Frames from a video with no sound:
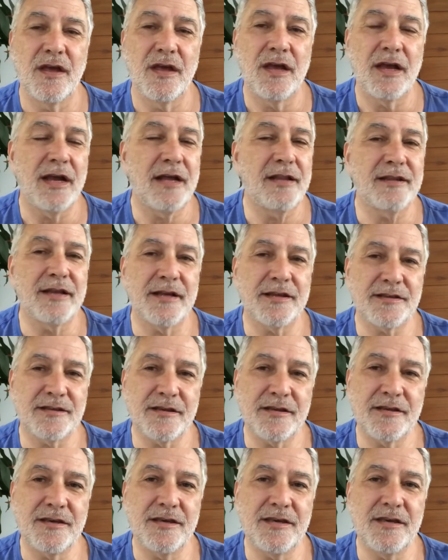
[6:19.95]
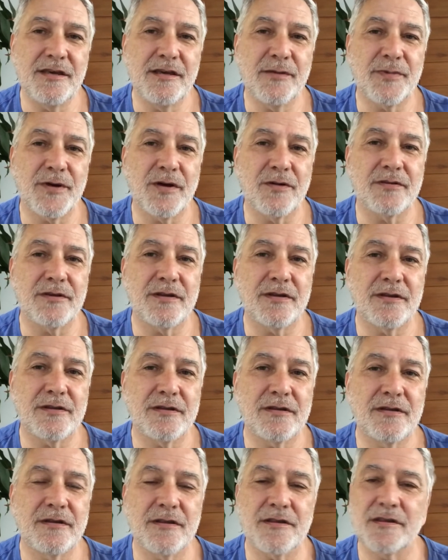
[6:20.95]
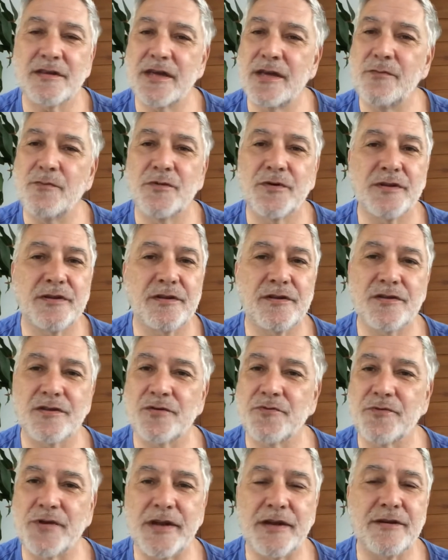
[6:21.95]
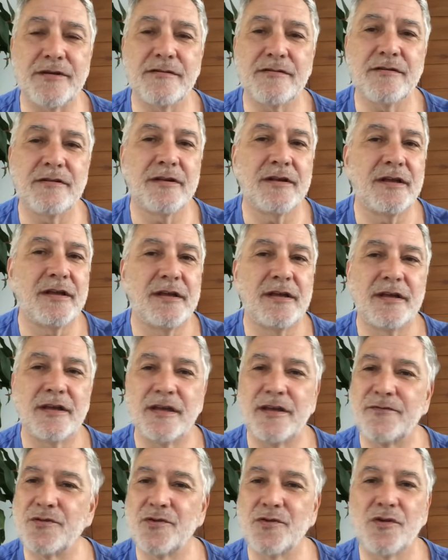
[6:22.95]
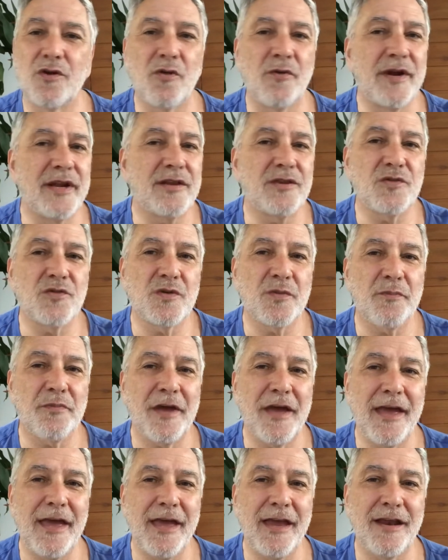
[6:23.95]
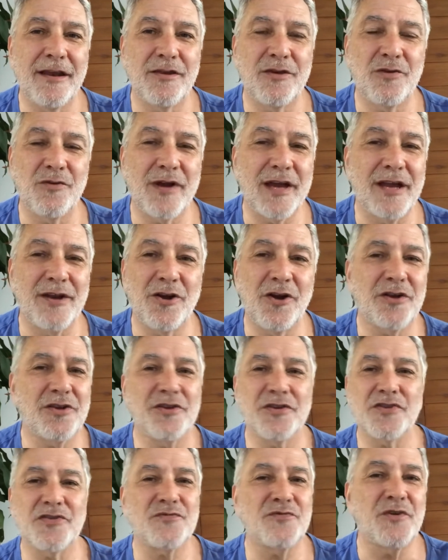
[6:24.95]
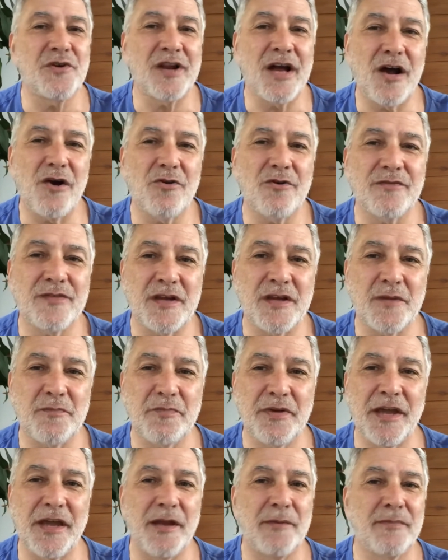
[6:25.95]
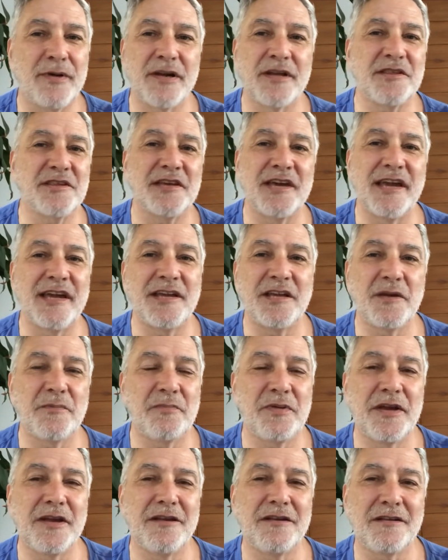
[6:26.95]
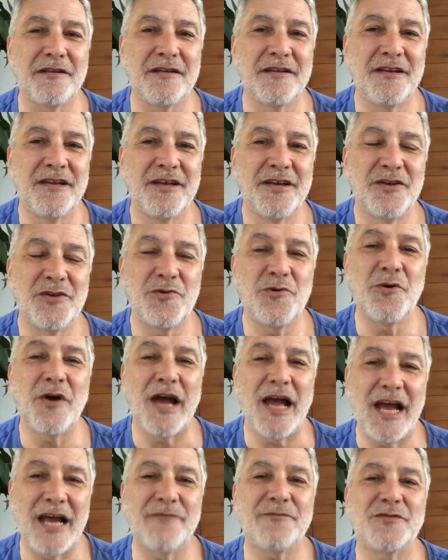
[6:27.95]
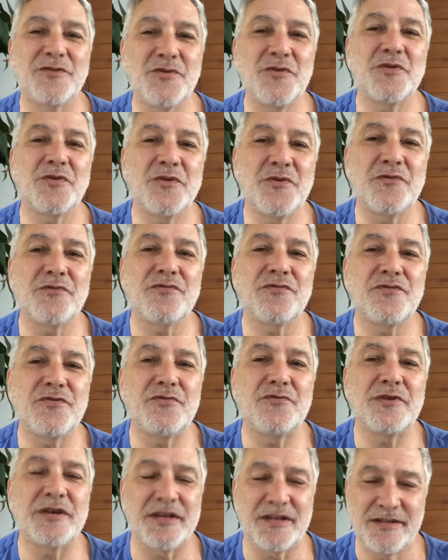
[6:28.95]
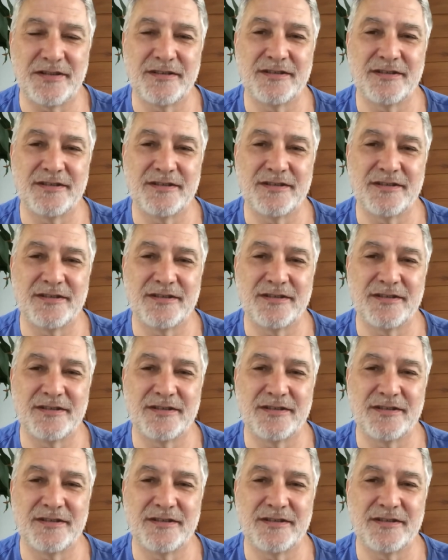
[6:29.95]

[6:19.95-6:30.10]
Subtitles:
And that's the key about this. The same with the surrender. If you go into a pain, you cannot just run out of that pain by taking a pill. You have to go through it.